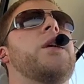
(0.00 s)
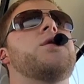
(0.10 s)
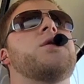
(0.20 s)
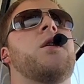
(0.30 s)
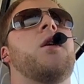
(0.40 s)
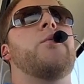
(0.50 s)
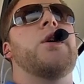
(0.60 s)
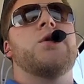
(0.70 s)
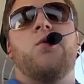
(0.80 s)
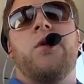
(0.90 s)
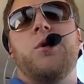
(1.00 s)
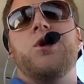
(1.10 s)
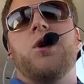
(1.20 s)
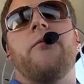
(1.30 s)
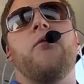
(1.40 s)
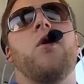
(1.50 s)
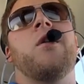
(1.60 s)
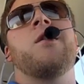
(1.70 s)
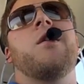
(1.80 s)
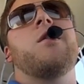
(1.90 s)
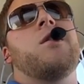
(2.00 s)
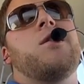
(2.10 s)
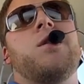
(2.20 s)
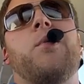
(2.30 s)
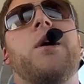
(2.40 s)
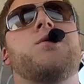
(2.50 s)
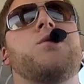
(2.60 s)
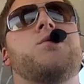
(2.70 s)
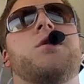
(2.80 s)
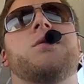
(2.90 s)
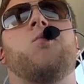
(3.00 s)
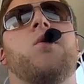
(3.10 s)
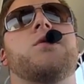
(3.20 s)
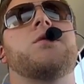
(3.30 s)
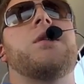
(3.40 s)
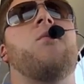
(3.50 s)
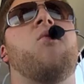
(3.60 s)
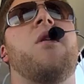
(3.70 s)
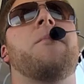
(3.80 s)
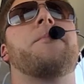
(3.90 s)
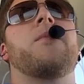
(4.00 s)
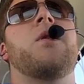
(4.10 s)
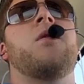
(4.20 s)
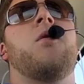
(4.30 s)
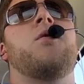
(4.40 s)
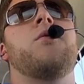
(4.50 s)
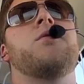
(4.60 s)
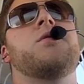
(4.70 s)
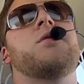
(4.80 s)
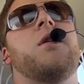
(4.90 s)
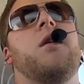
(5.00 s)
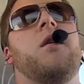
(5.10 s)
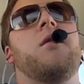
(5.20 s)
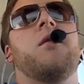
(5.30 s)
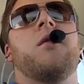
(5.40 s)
case scenario because we want to be sharp for it. The parachute system works the same way. Don't just, oh